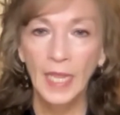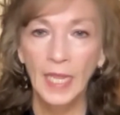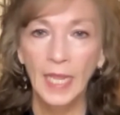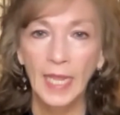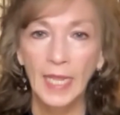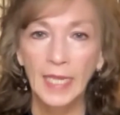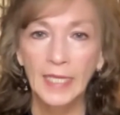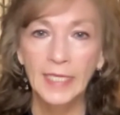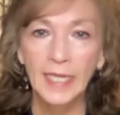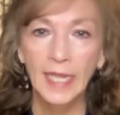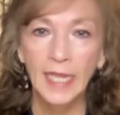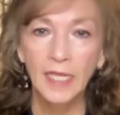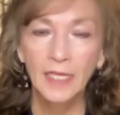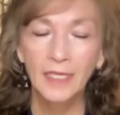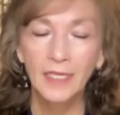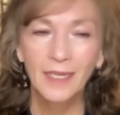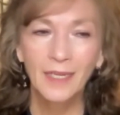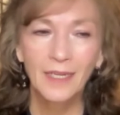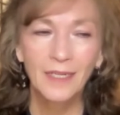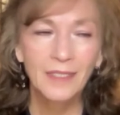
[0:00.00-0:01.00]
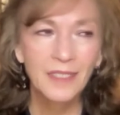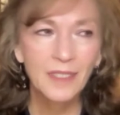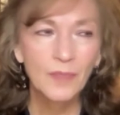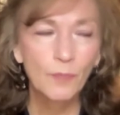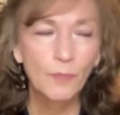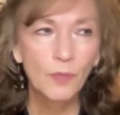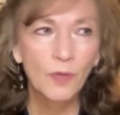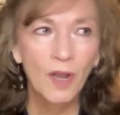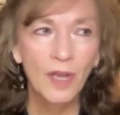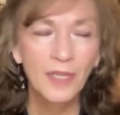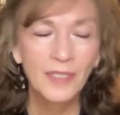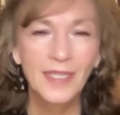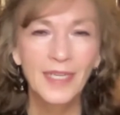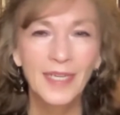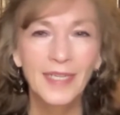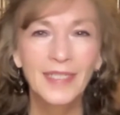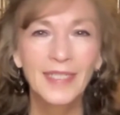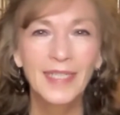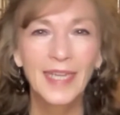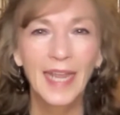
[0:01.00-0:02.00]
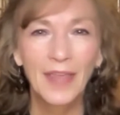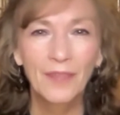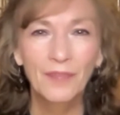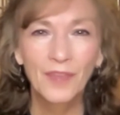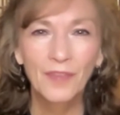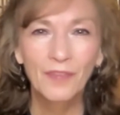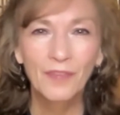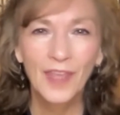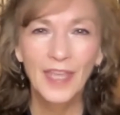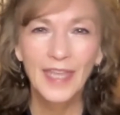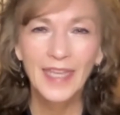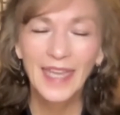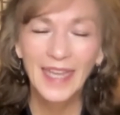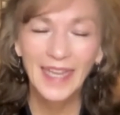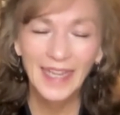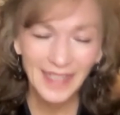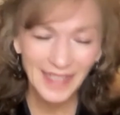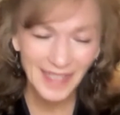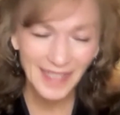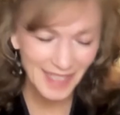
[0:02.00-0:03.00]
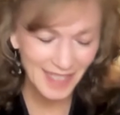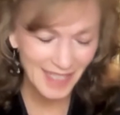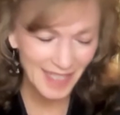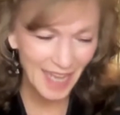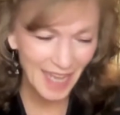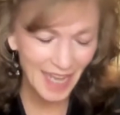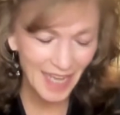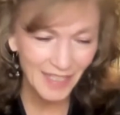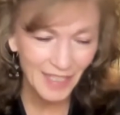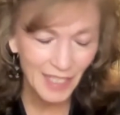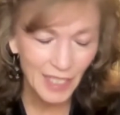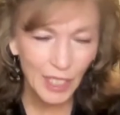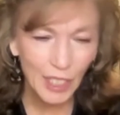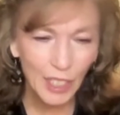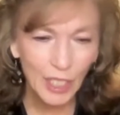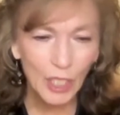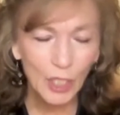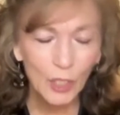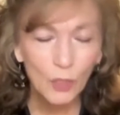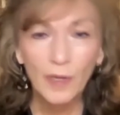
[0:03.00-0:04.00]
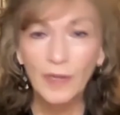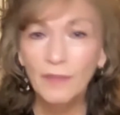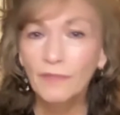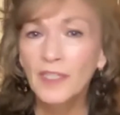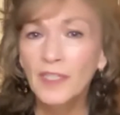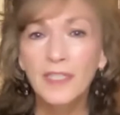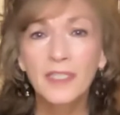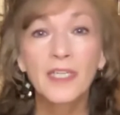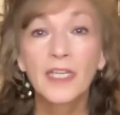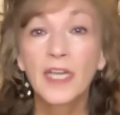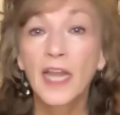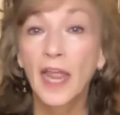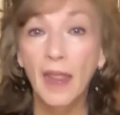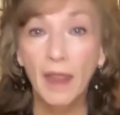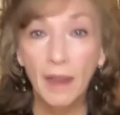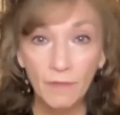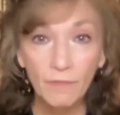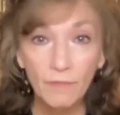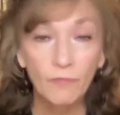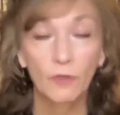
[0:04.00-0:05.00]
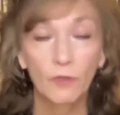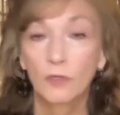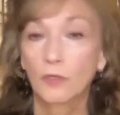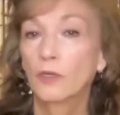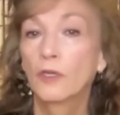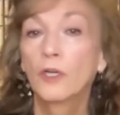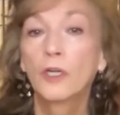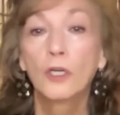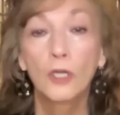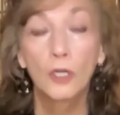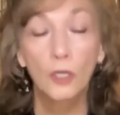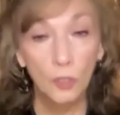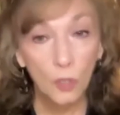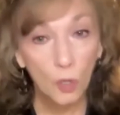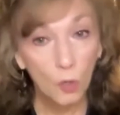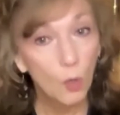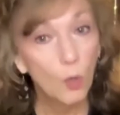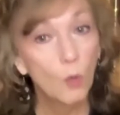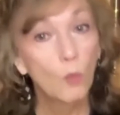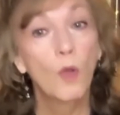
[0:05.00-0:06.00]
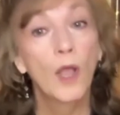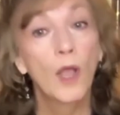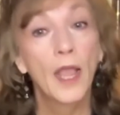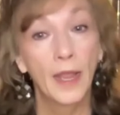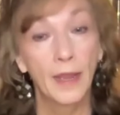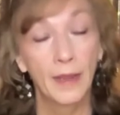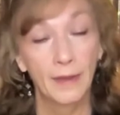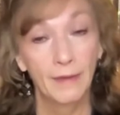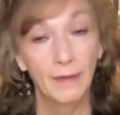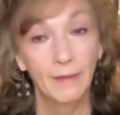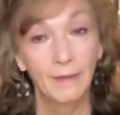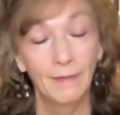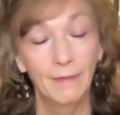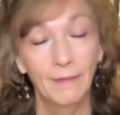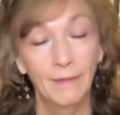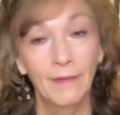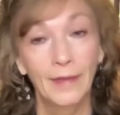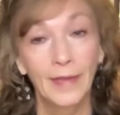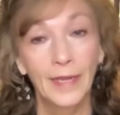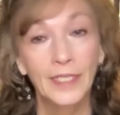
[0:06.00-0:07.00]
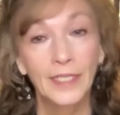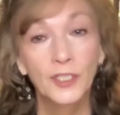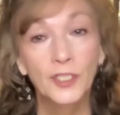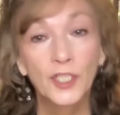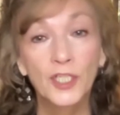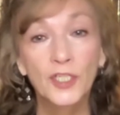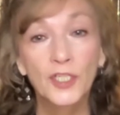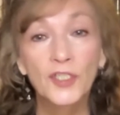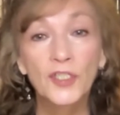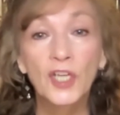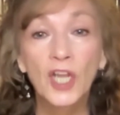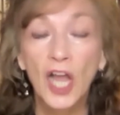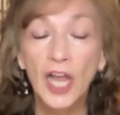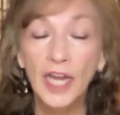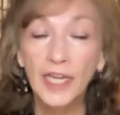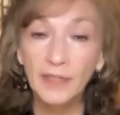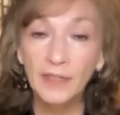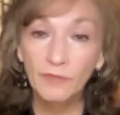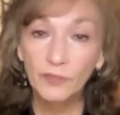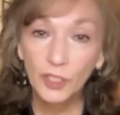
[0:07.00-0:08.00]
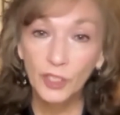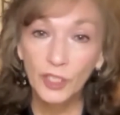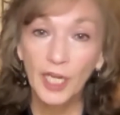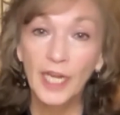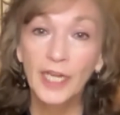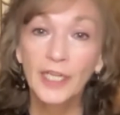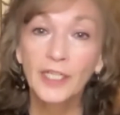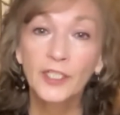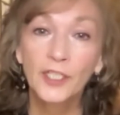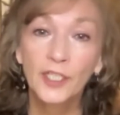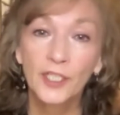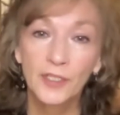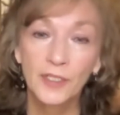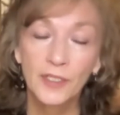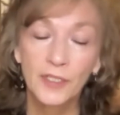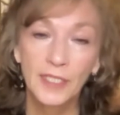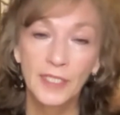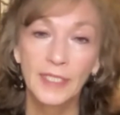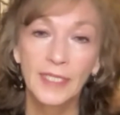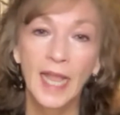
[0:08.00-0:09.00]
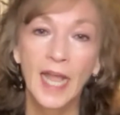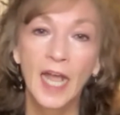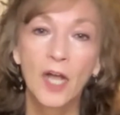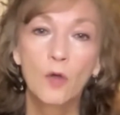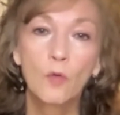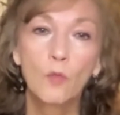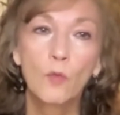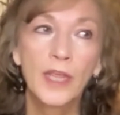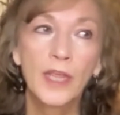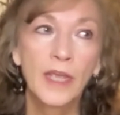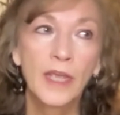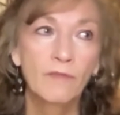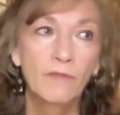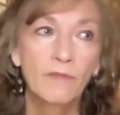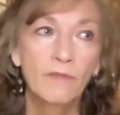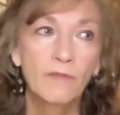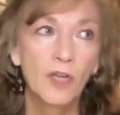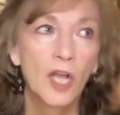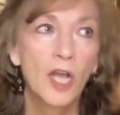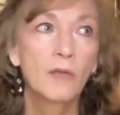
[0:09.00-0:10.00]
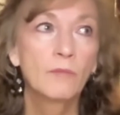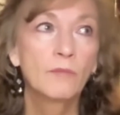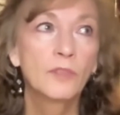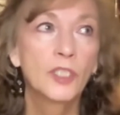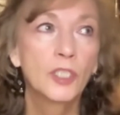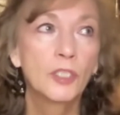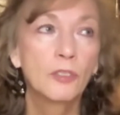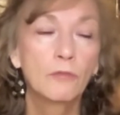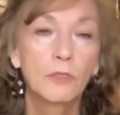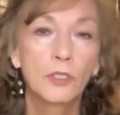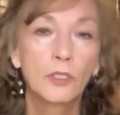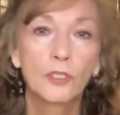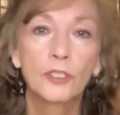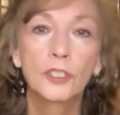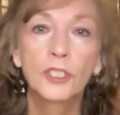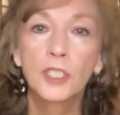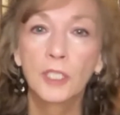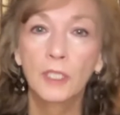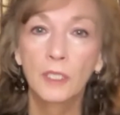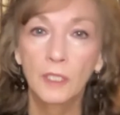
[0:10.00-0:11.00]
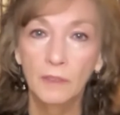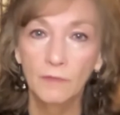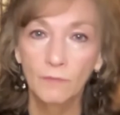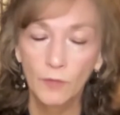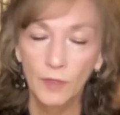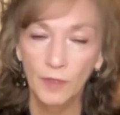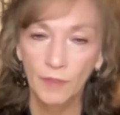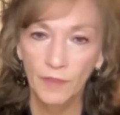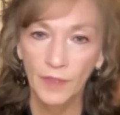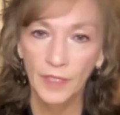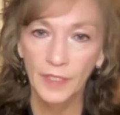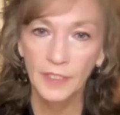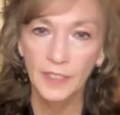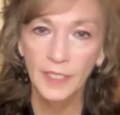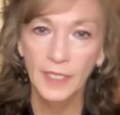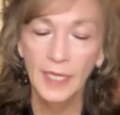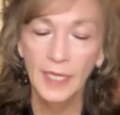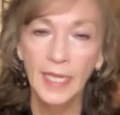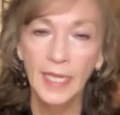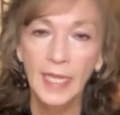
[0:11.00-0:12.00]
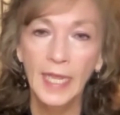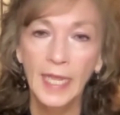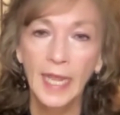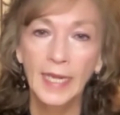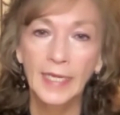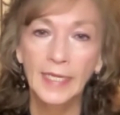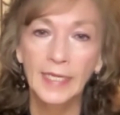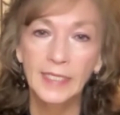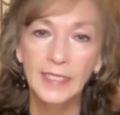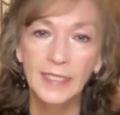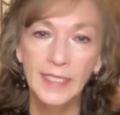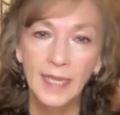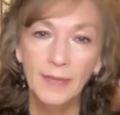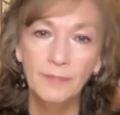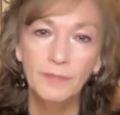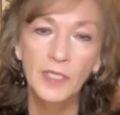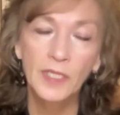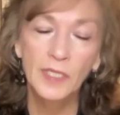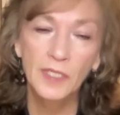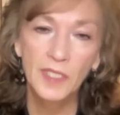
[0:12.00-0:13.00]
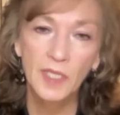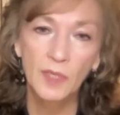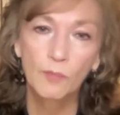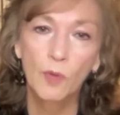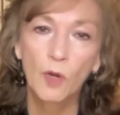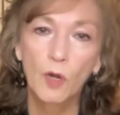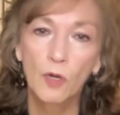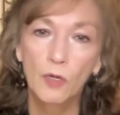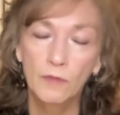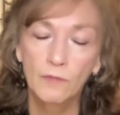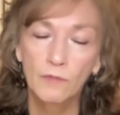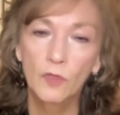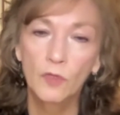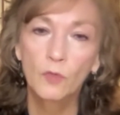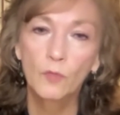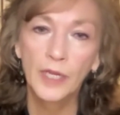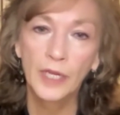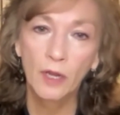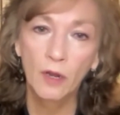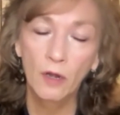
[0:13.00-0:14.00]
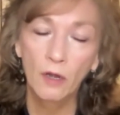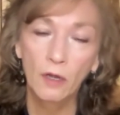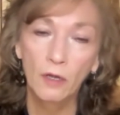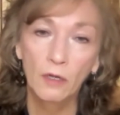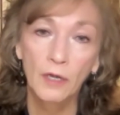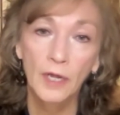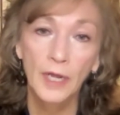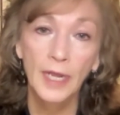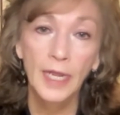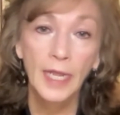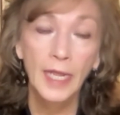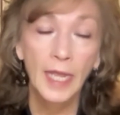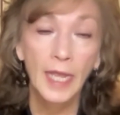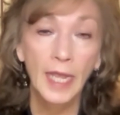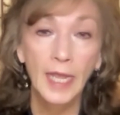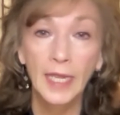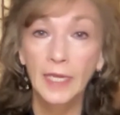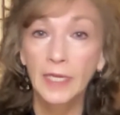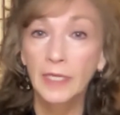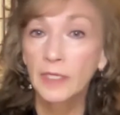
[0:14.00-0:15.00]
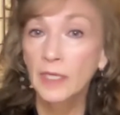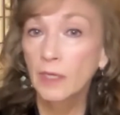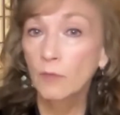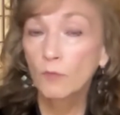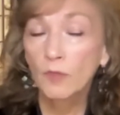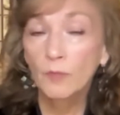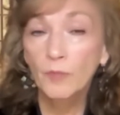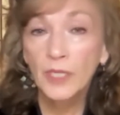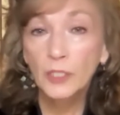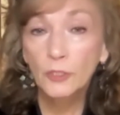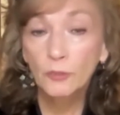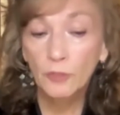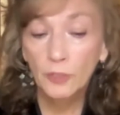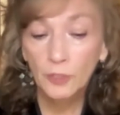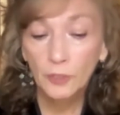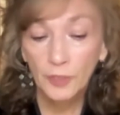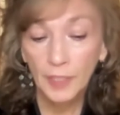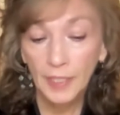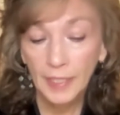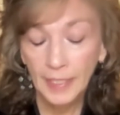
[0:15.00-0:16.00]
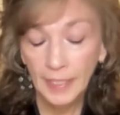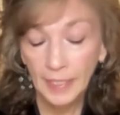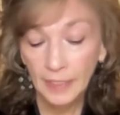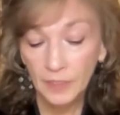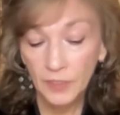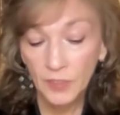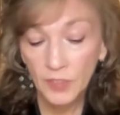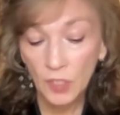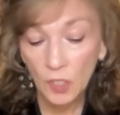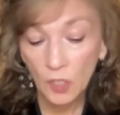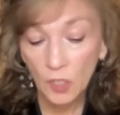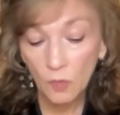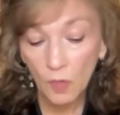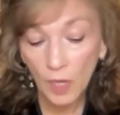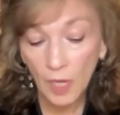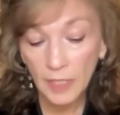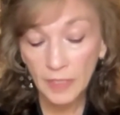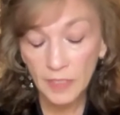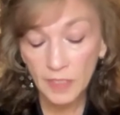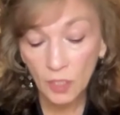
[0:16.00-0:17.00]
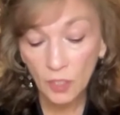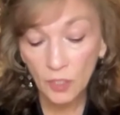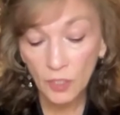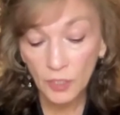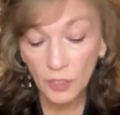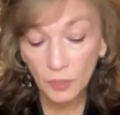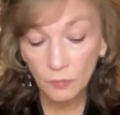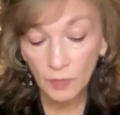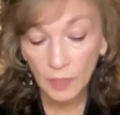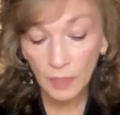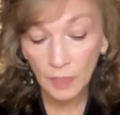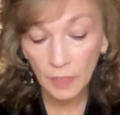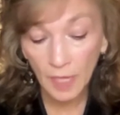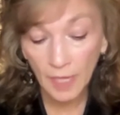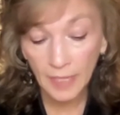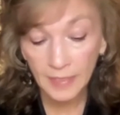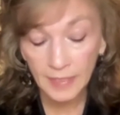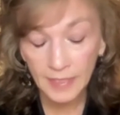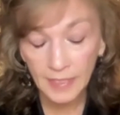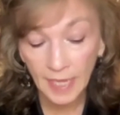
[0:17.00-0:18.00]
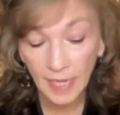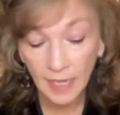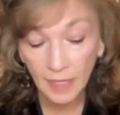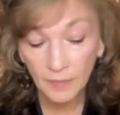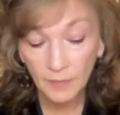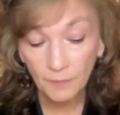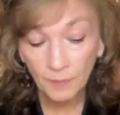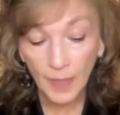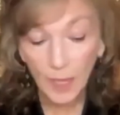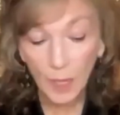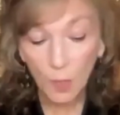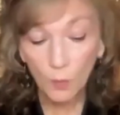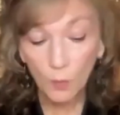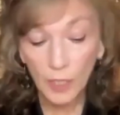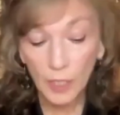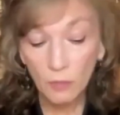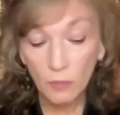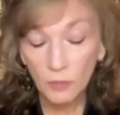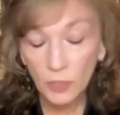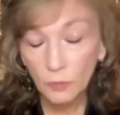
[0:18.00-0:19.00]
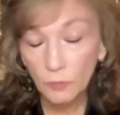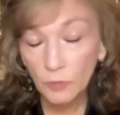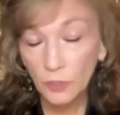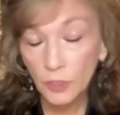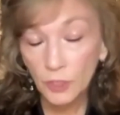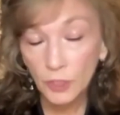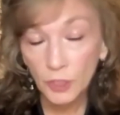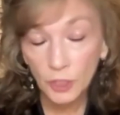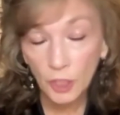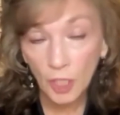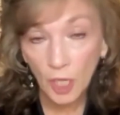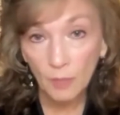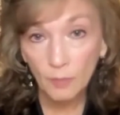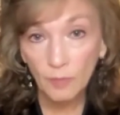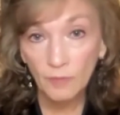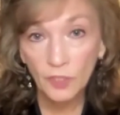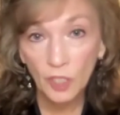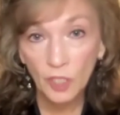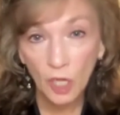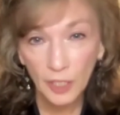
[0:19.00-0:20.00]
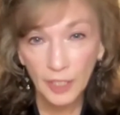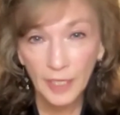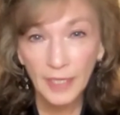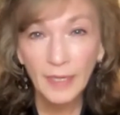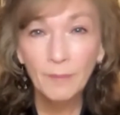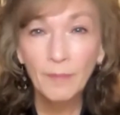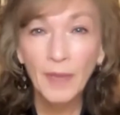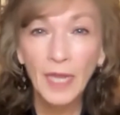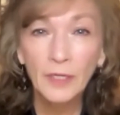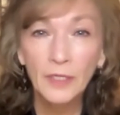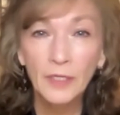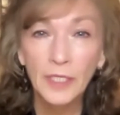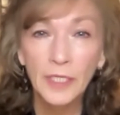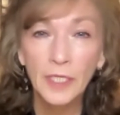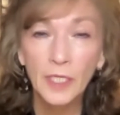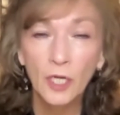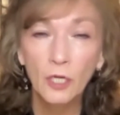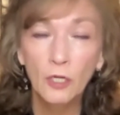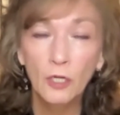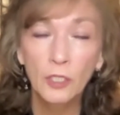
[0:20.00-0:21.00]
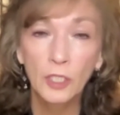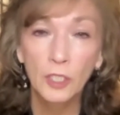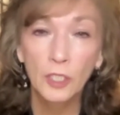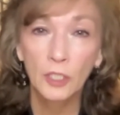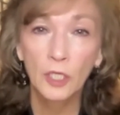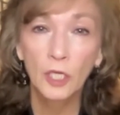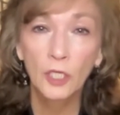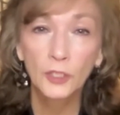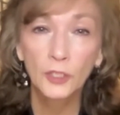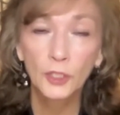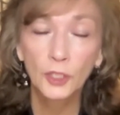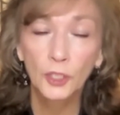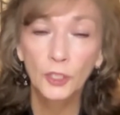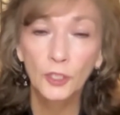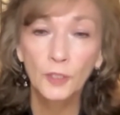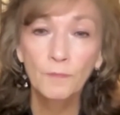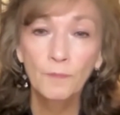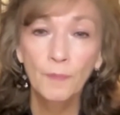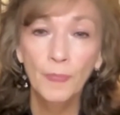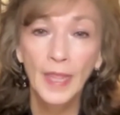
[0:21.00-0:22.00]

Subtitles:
And yet it's a process. And the thing is that grief doesn't ever go away. It just kind of changes in how we have come to learn to live with it and accept it as a part of who we are. And it will be triggered again. So I started to realize that we don't do a good job of talking about it in our culture.